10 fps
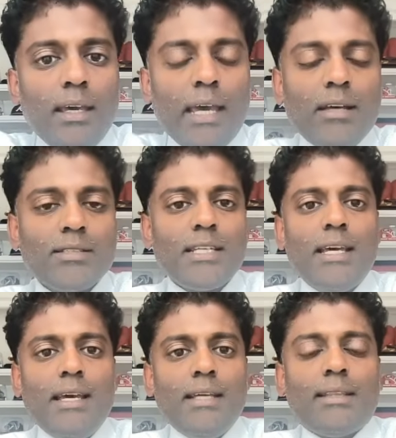How's
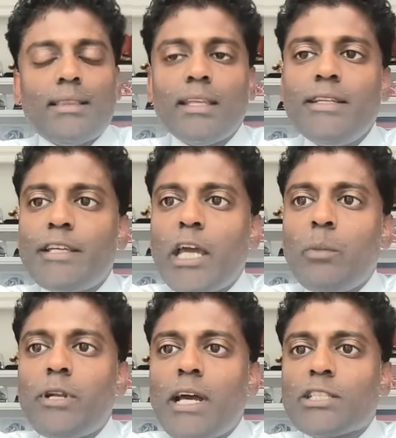it? Indian
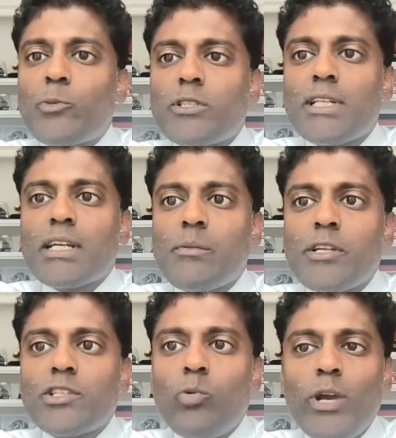Cowboy, DocSports.com.
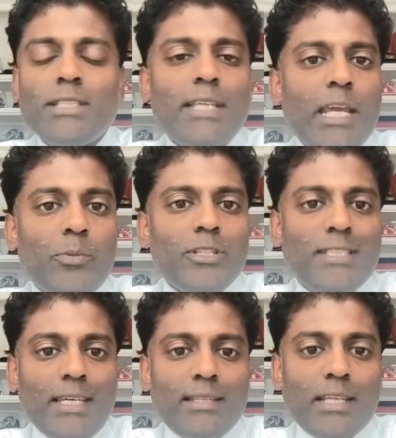It's your Wednesday, April the
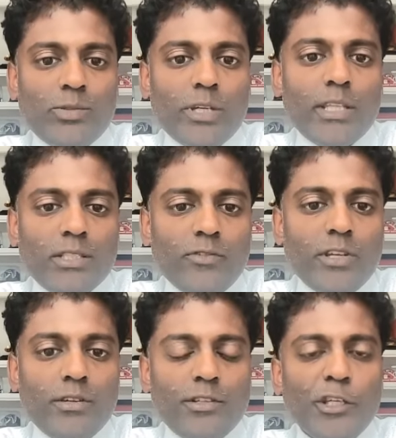10th, as we get this
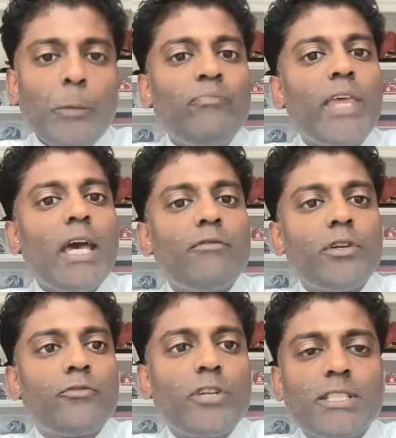video to you. Have
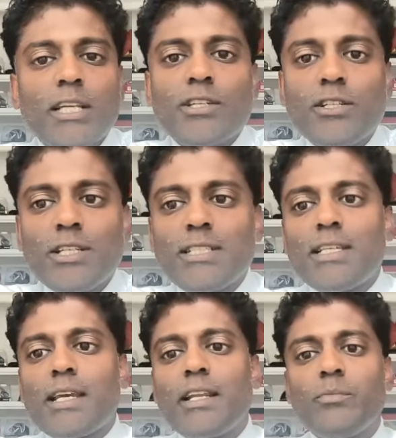your free selection in just a
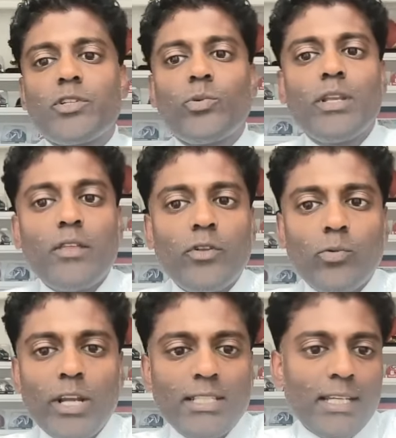second here between the
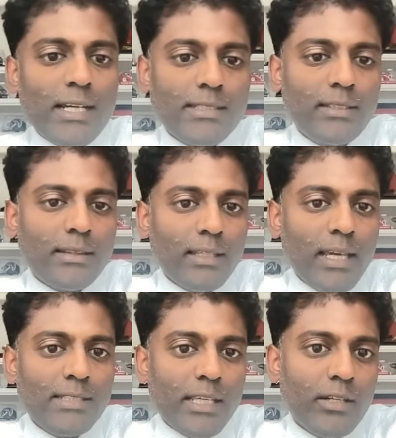Red Sox
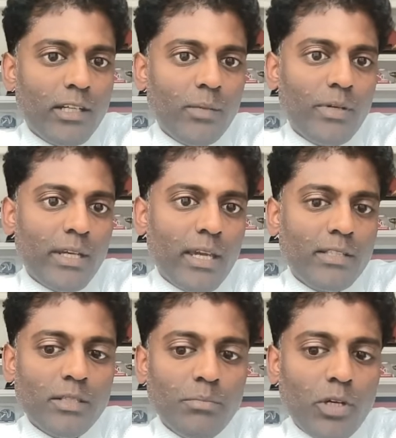as they hook up
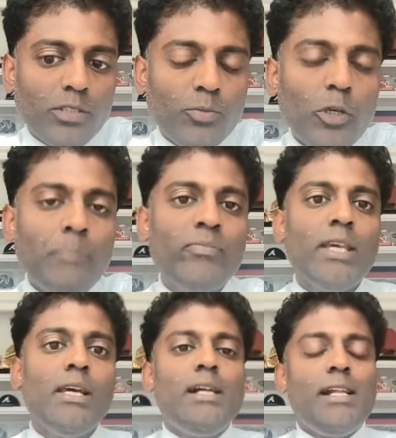against Baltimore
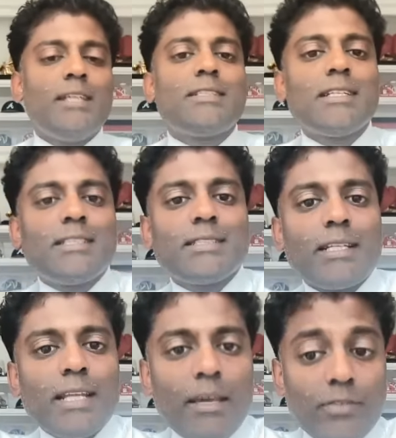in just a
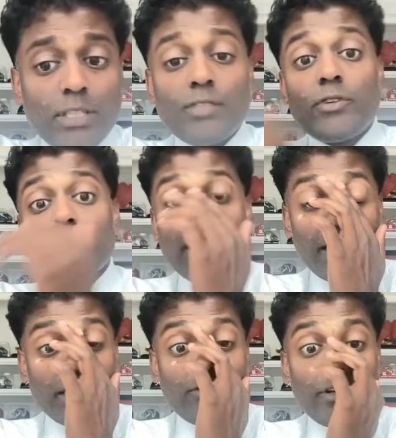second. I have six free
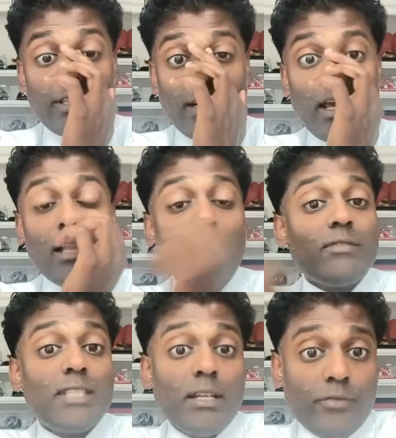selections for you today. I'll
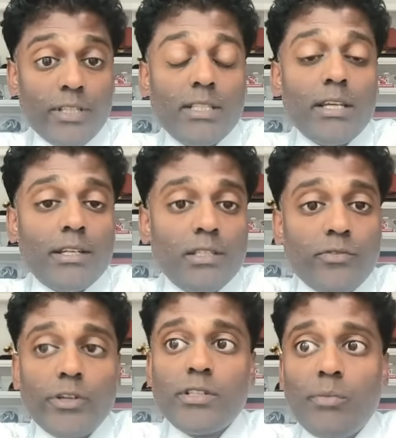have 10 free selections
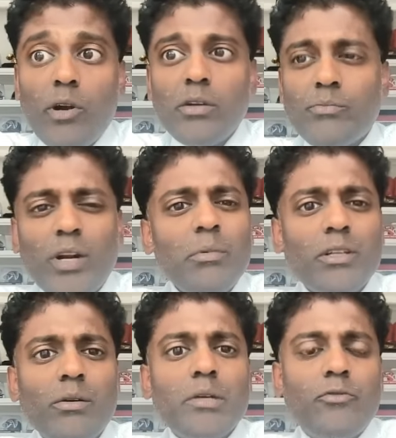for you tomorrow, and probably
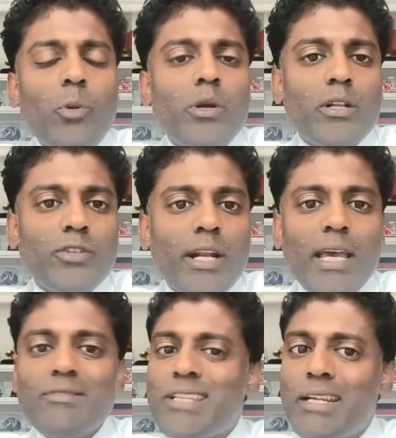going forward, I'll try to
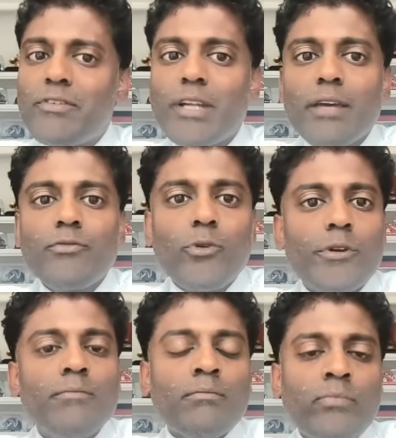have 10 every day for
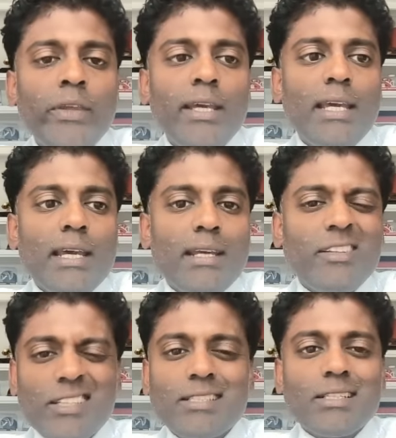you. And I
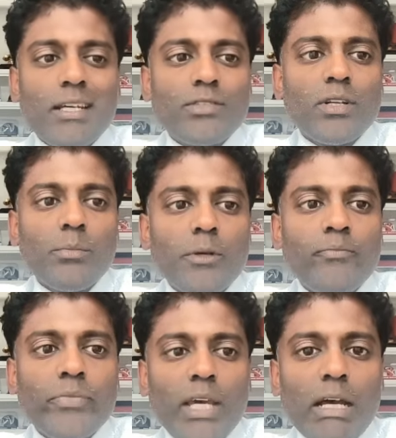think that's a nice number.
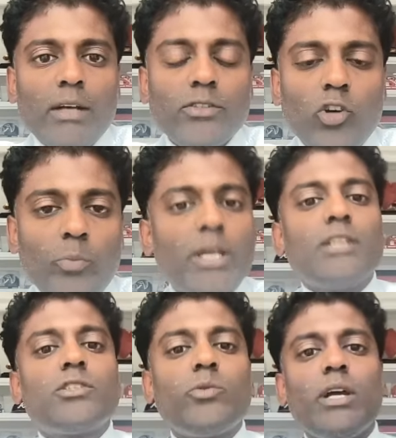So I hope you
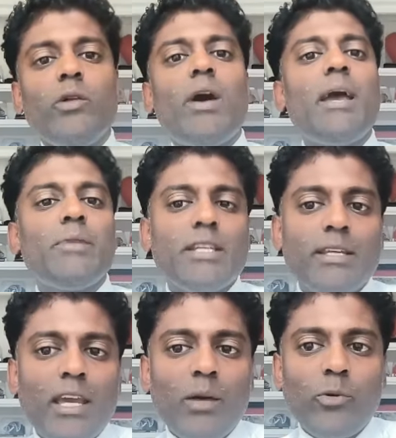guys are doing well. Hello, I'm
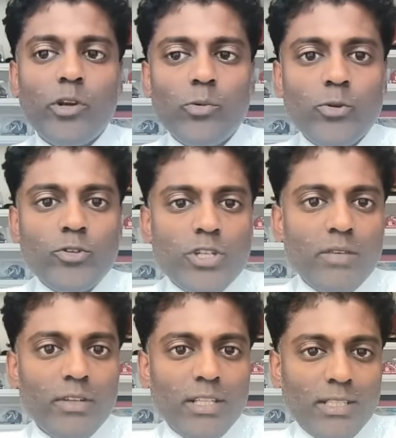Indian Cowboy Arun
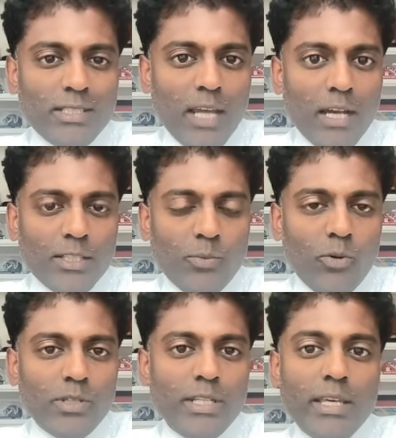Shiva. This is Doc
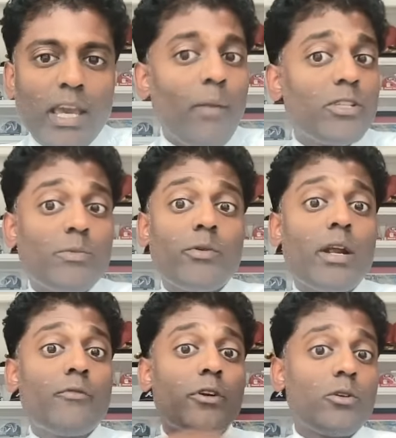Sports. Indian Cowboy's been
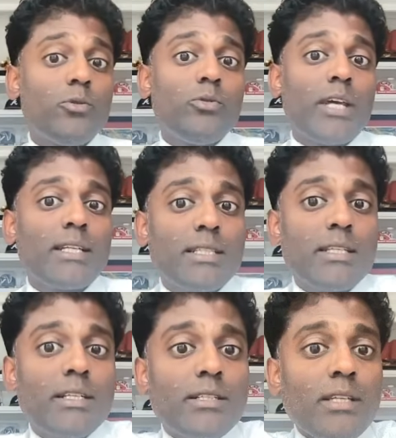around for a cool
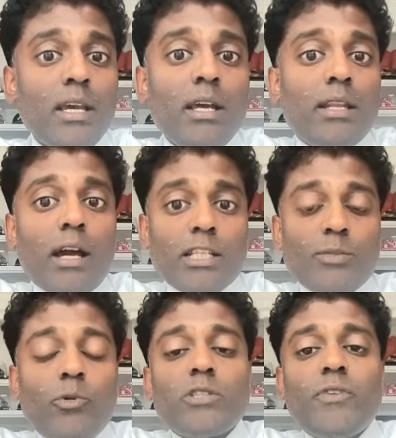19 years. Doc
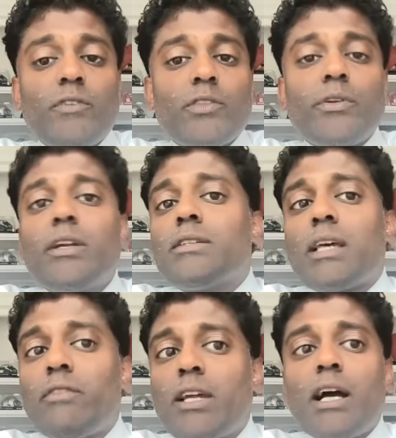Sports, 53 years. I
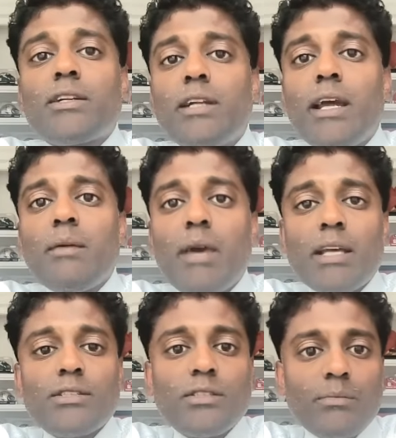have a doctorate and a
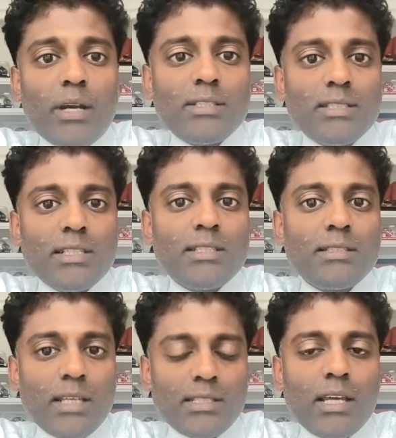master's in
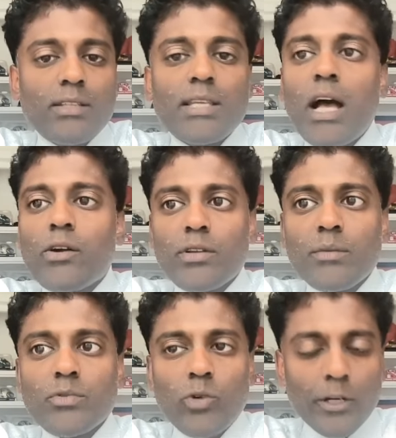Biostatistics. That's how these
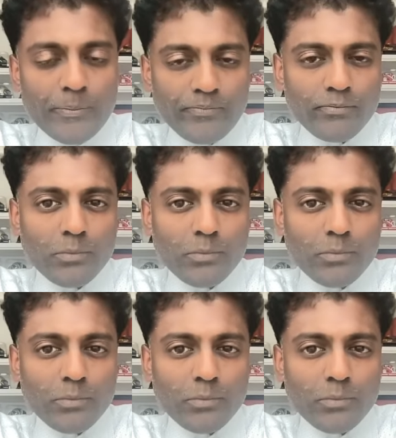algorithms work.